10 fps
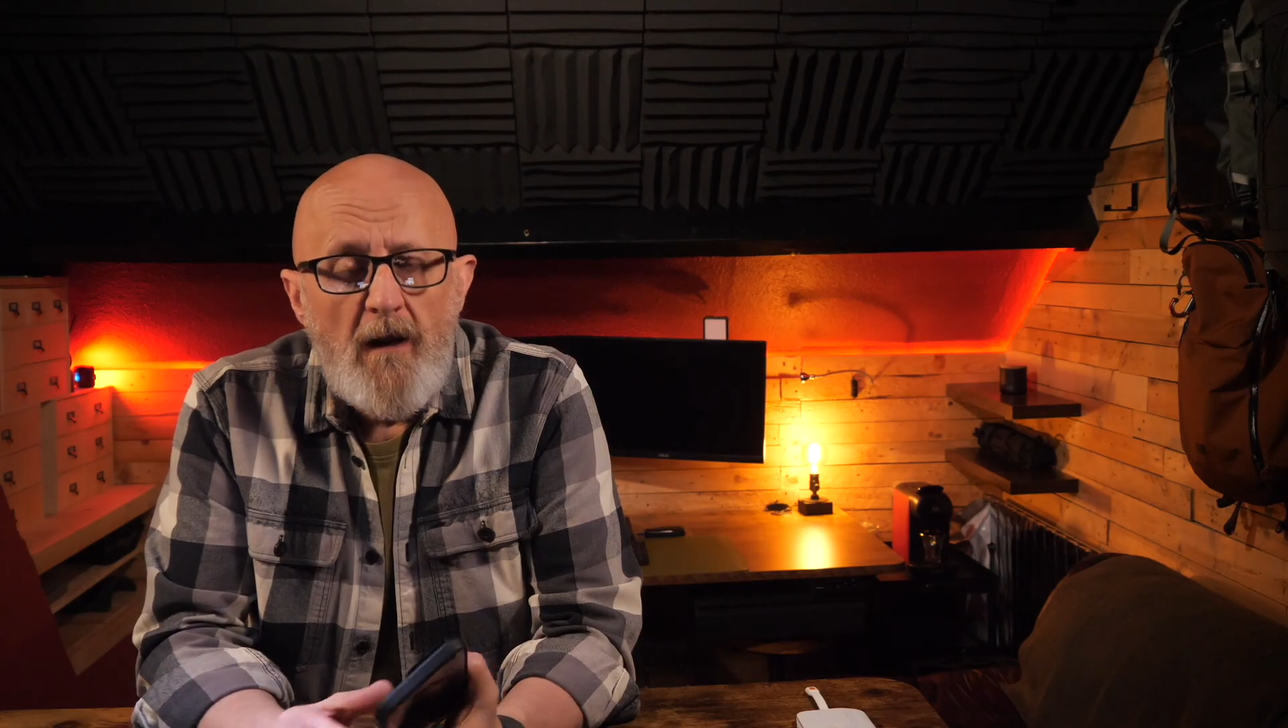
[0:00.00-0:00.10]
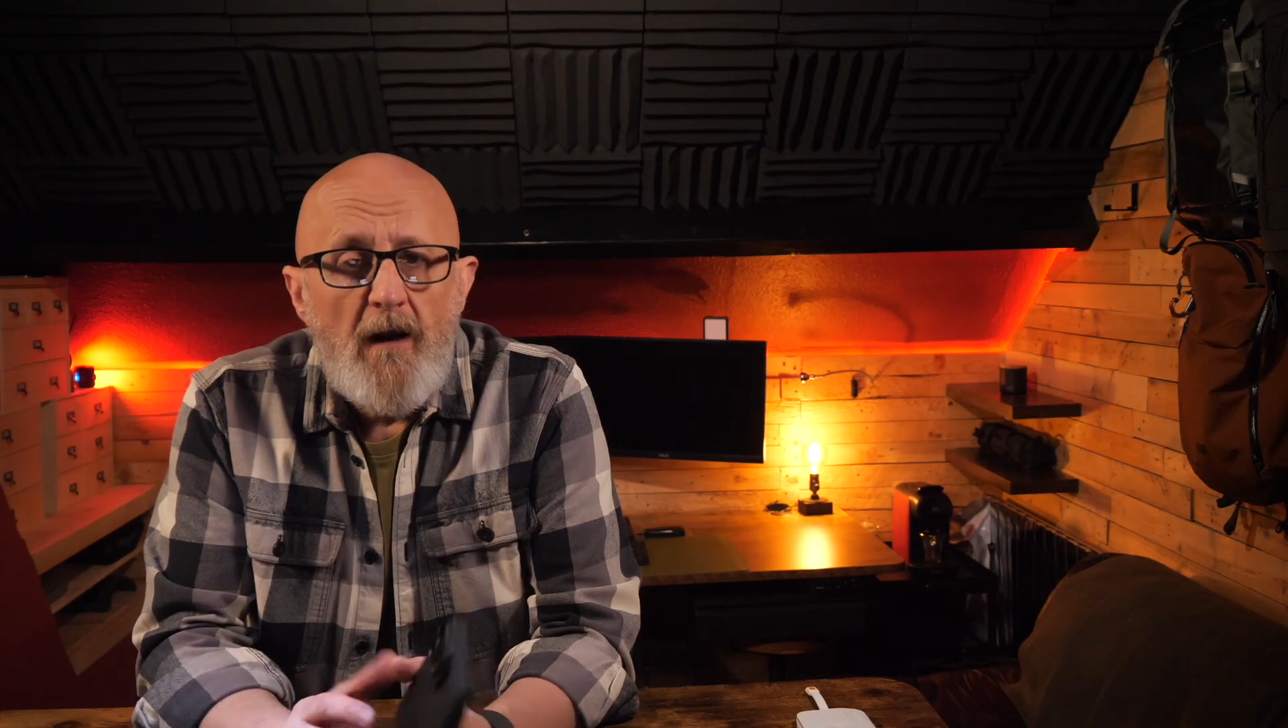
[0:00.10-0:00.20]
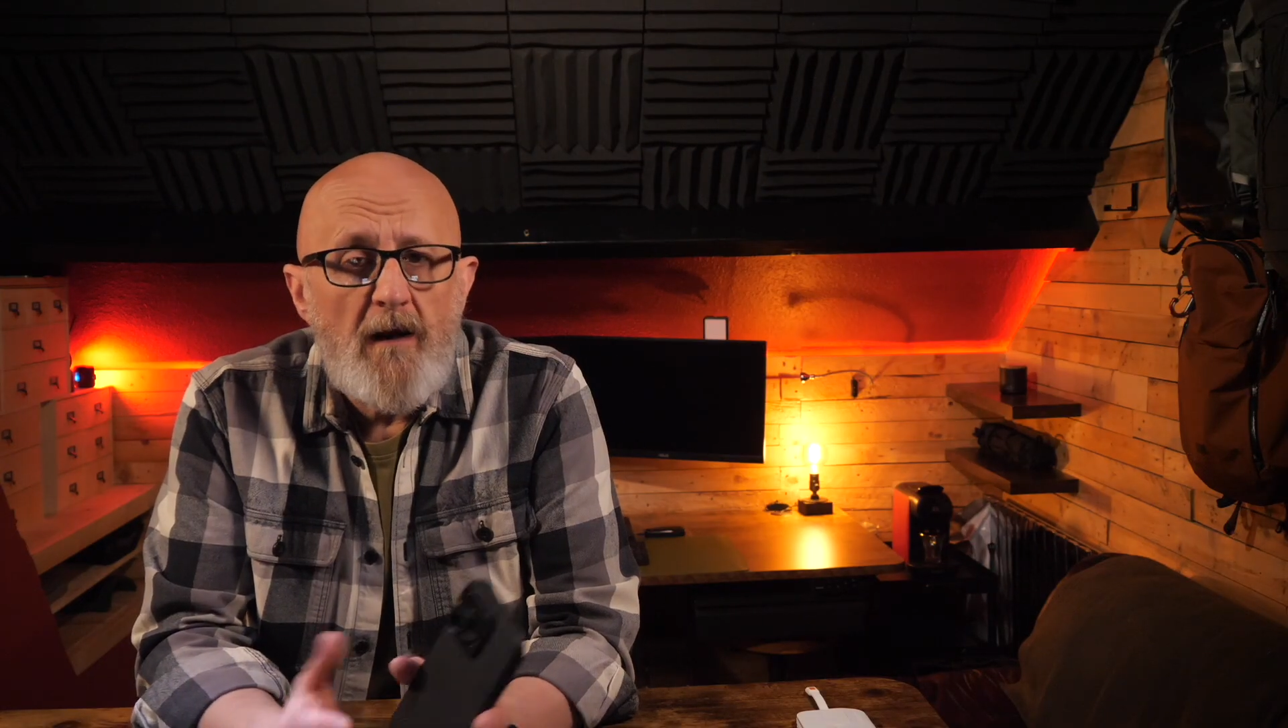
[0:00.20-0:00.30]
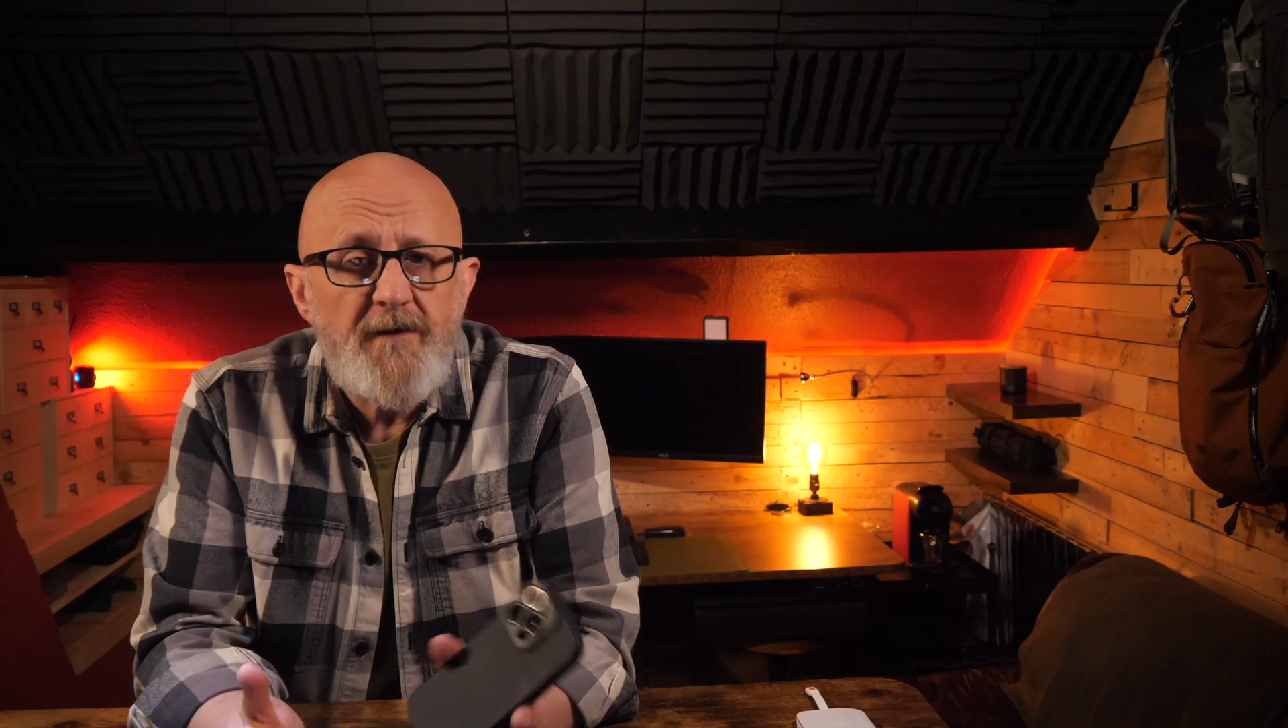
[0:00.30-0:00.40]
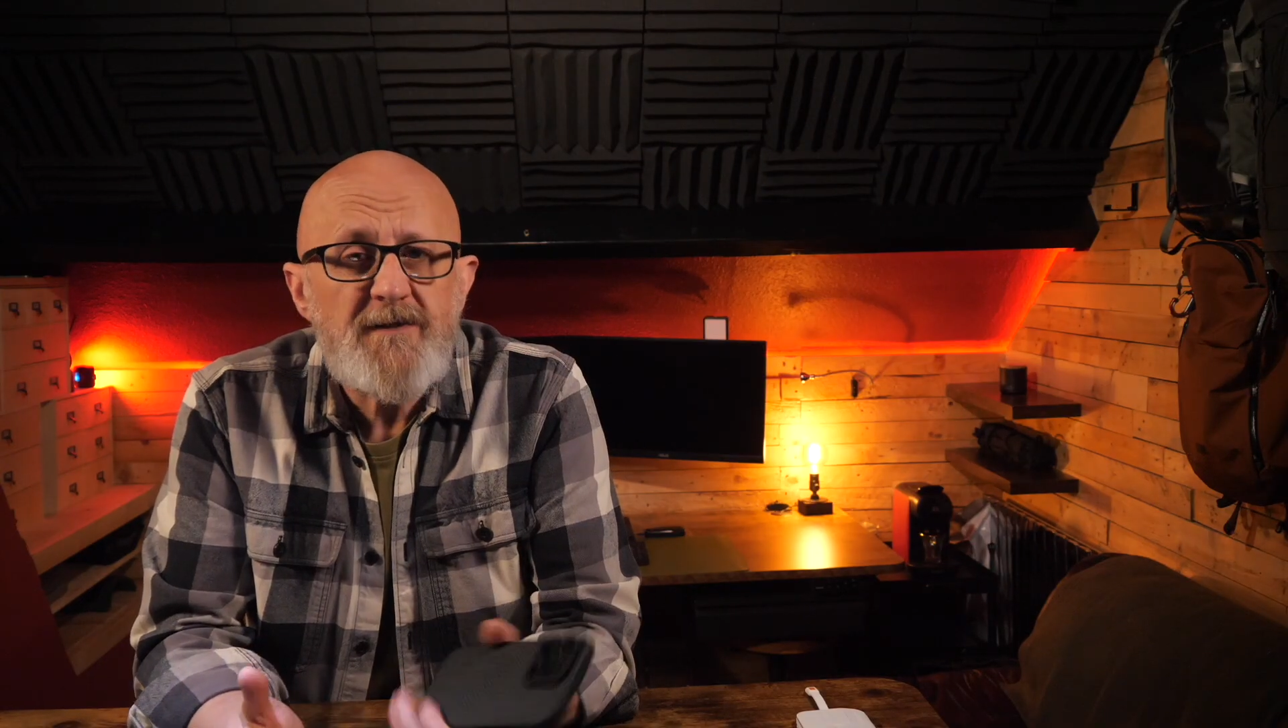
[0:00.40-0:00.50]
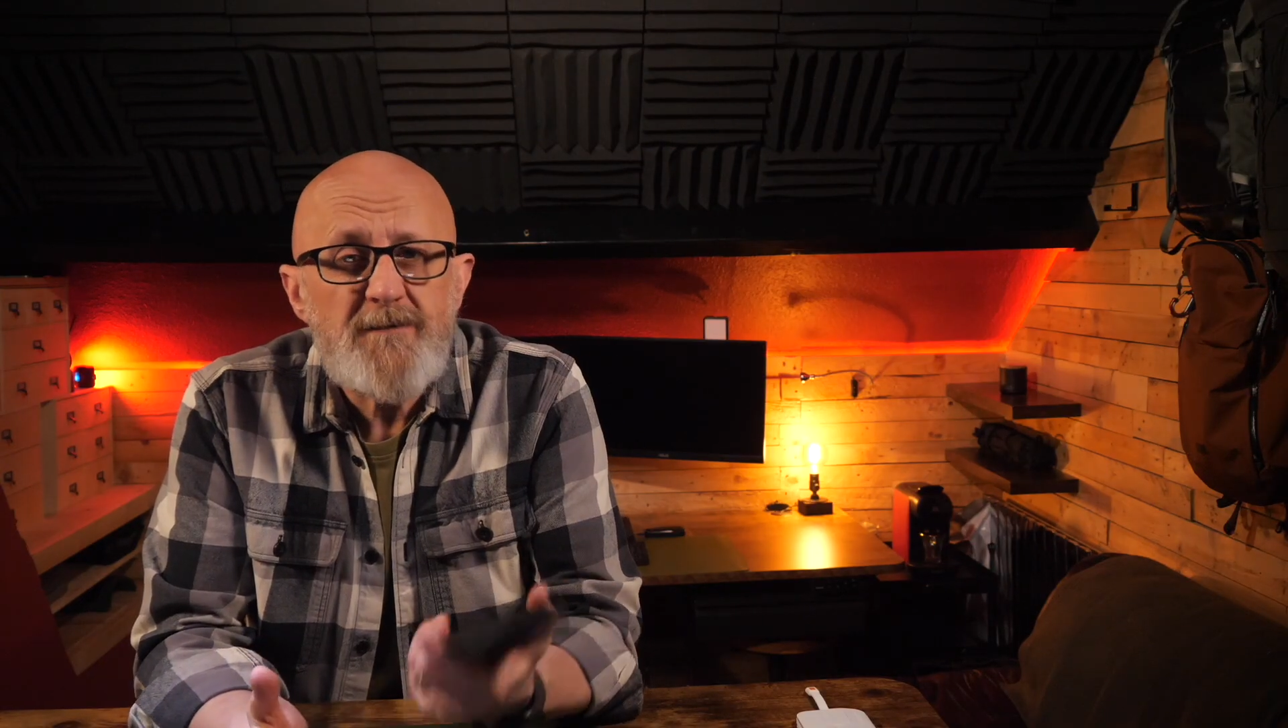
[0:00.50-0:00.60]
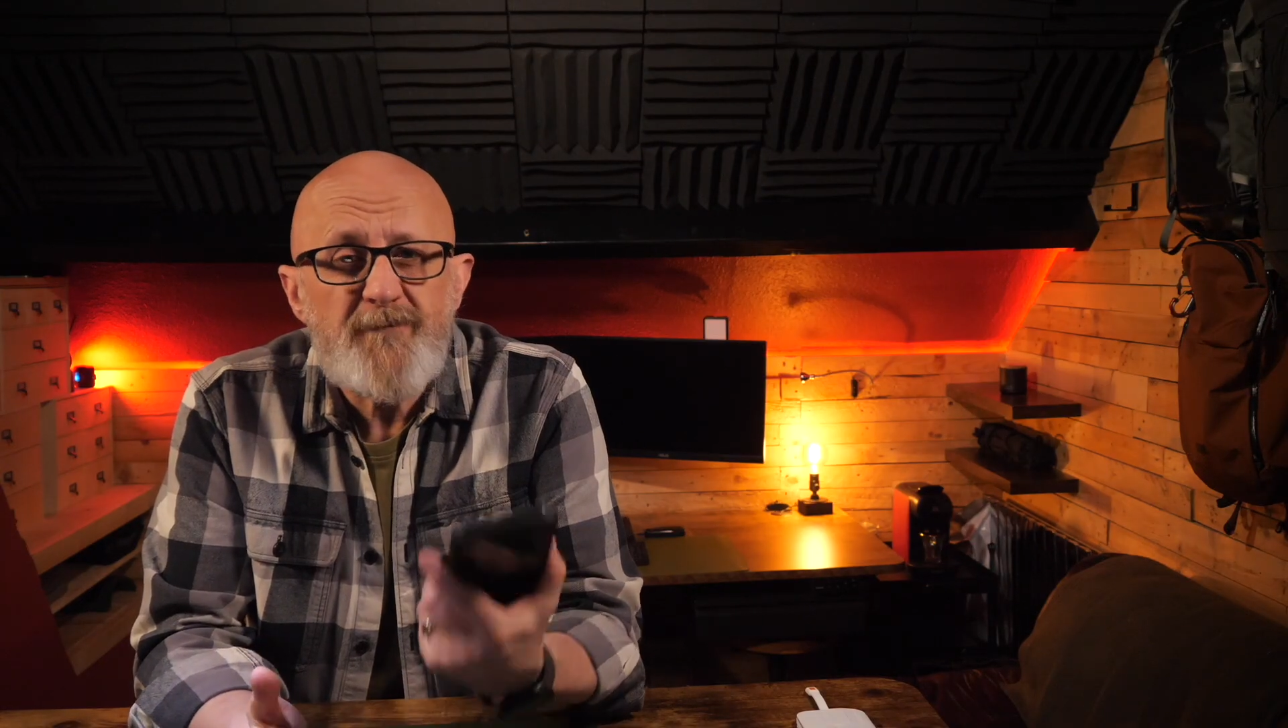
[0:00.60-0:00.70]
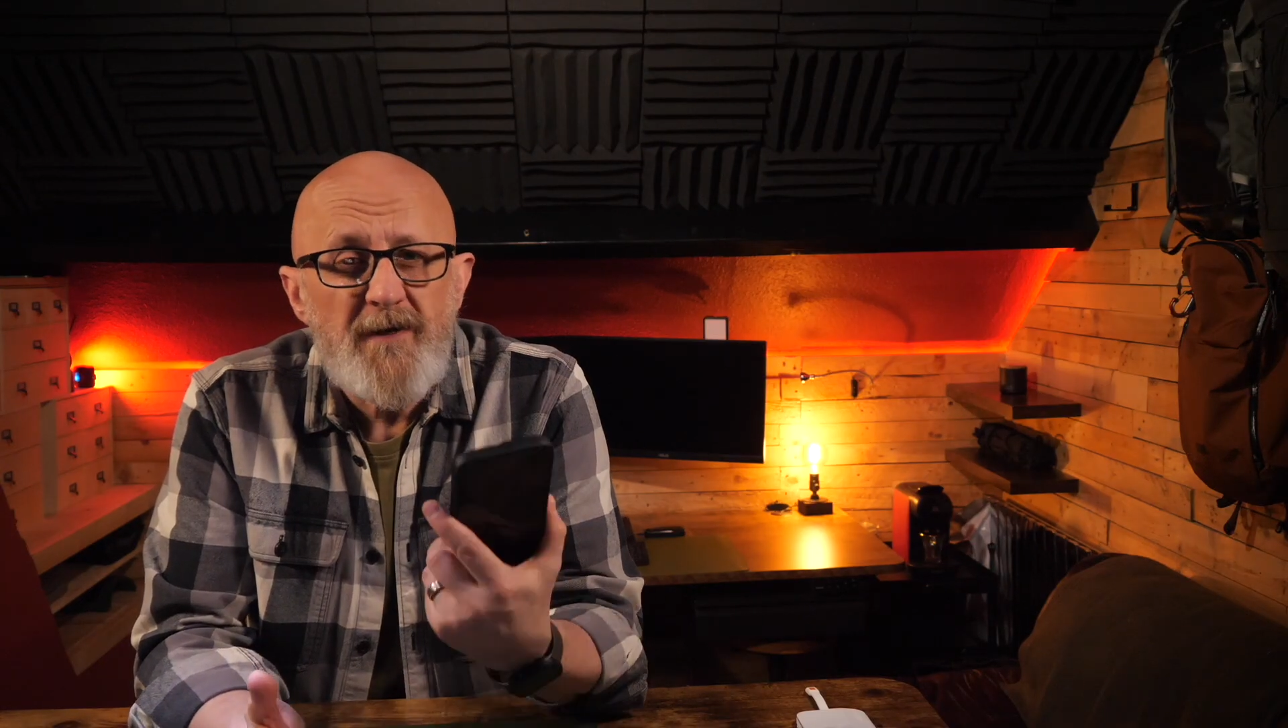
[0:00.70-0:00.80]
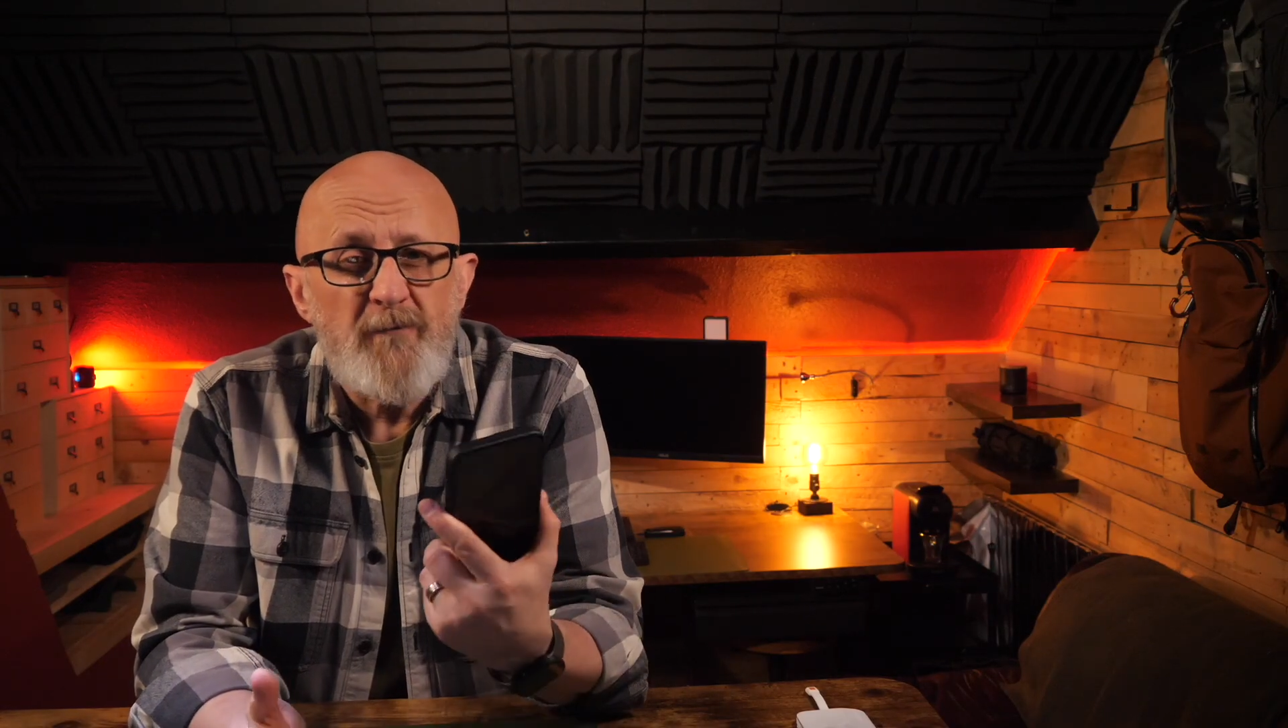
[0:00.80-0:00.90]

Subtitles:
And this is pretty